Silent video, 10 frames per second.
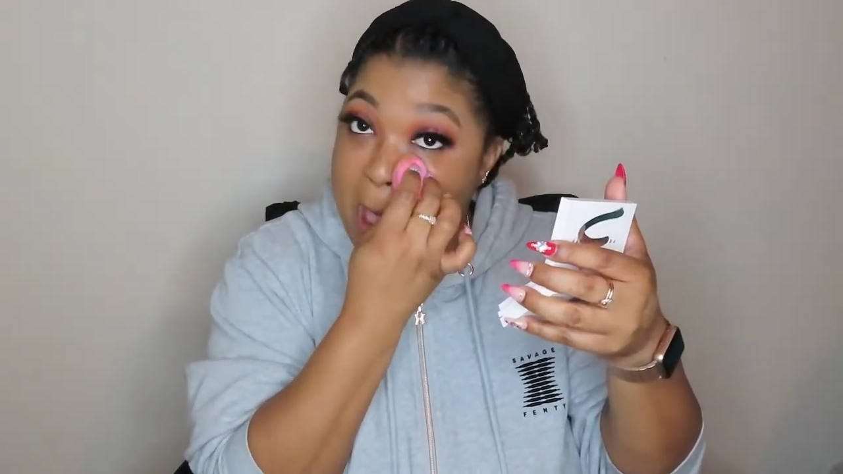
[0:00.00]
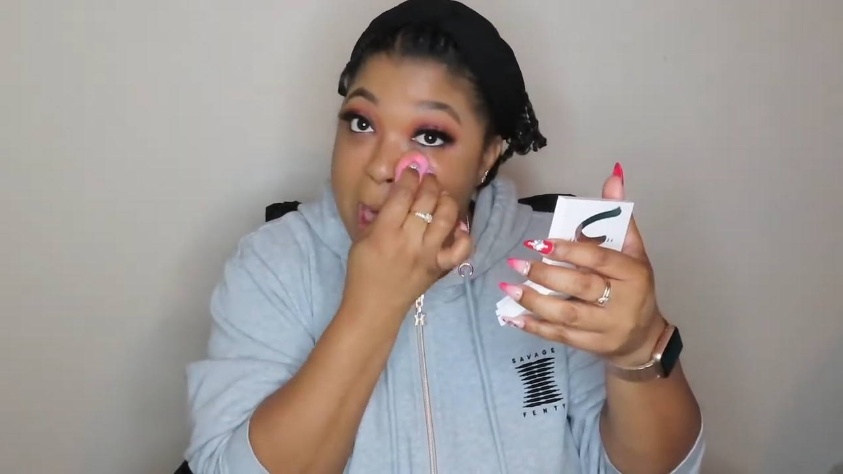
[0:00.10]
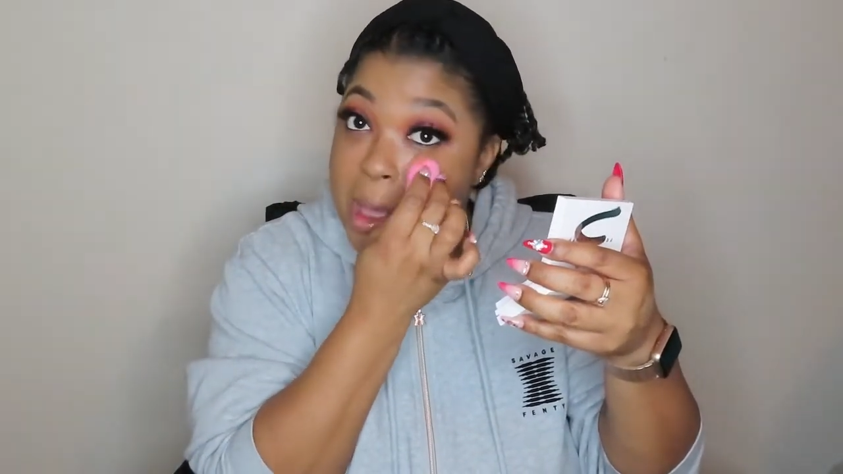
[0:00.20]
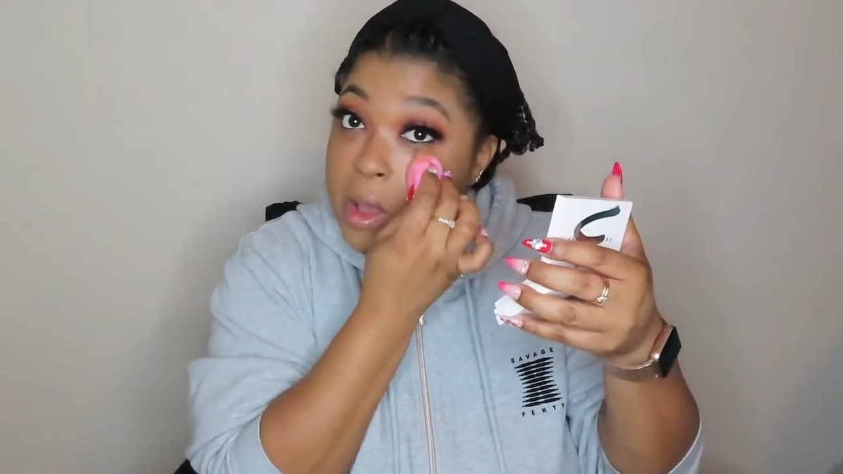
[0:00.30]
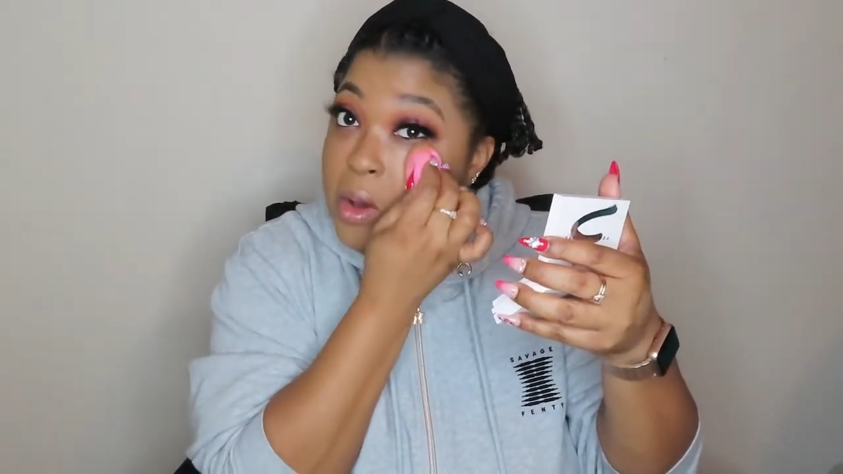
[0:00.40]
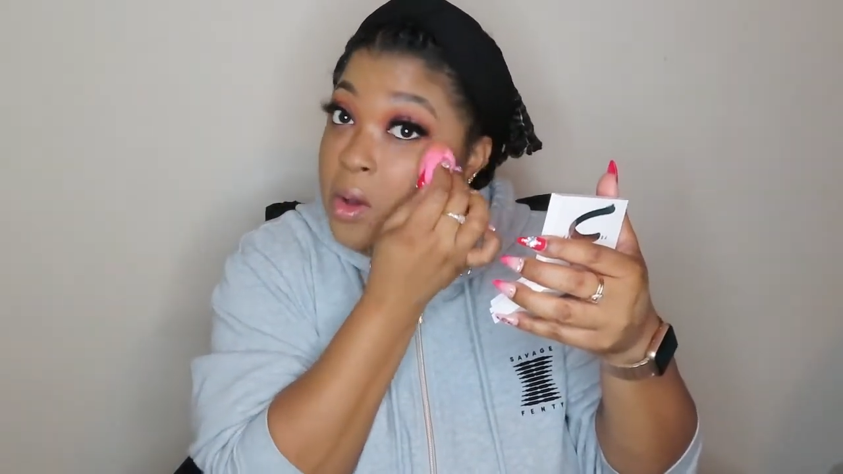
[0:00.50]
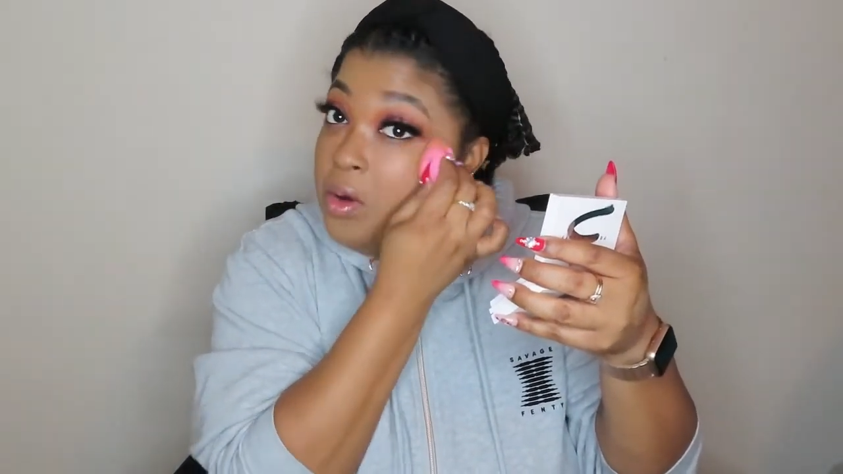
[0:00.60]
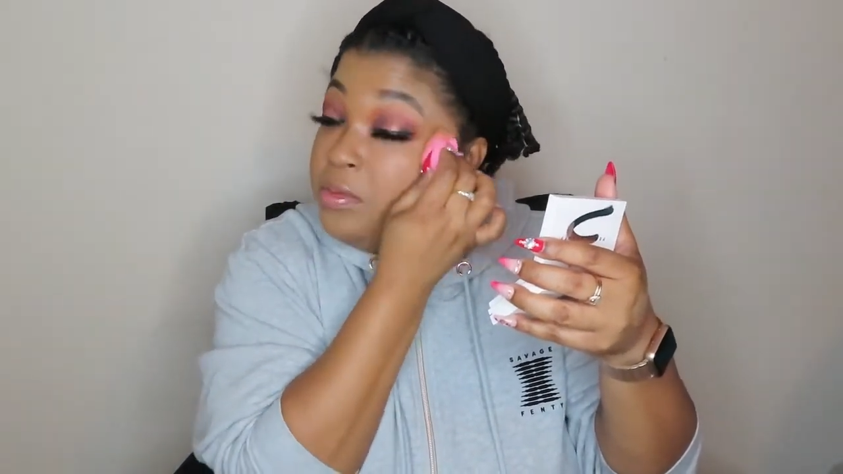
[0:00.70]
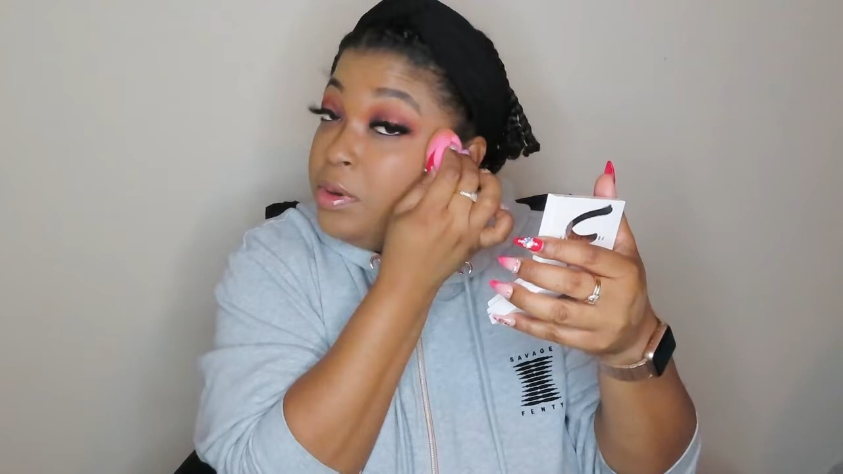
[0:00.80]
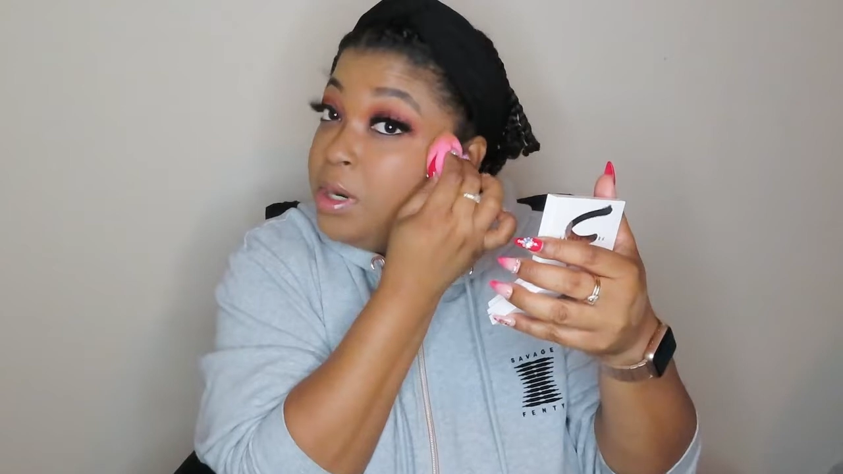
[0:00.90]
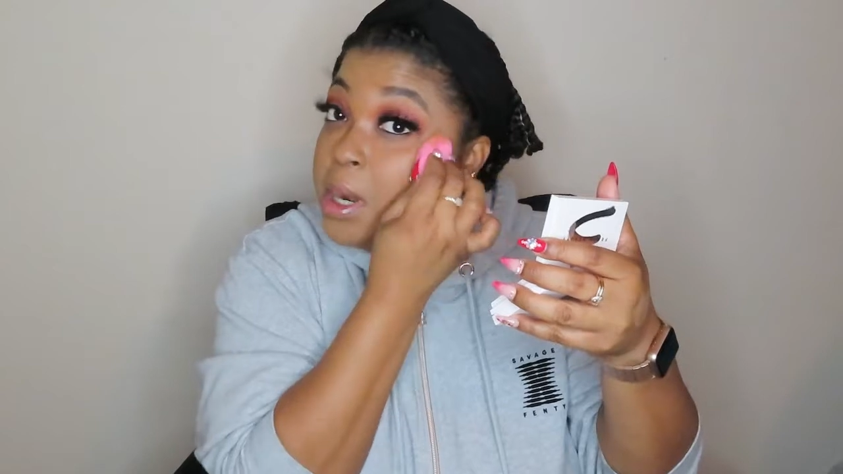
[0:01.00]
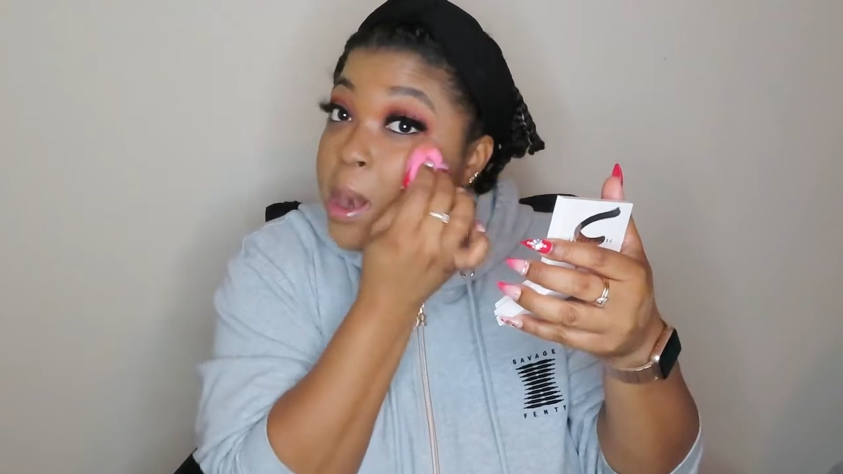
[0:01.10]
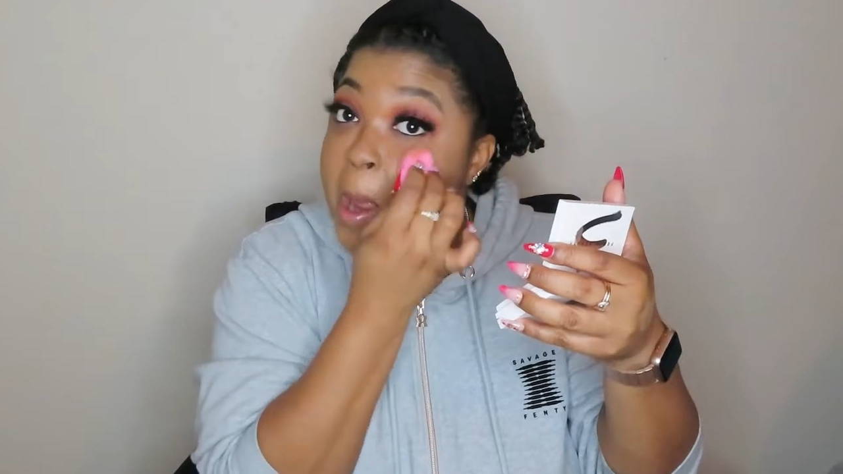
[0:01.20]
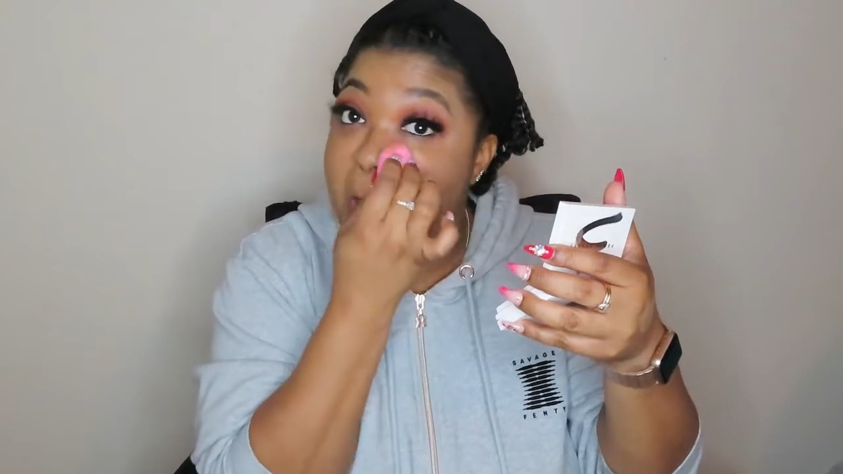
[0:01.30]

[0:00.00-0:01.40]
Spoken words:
and go over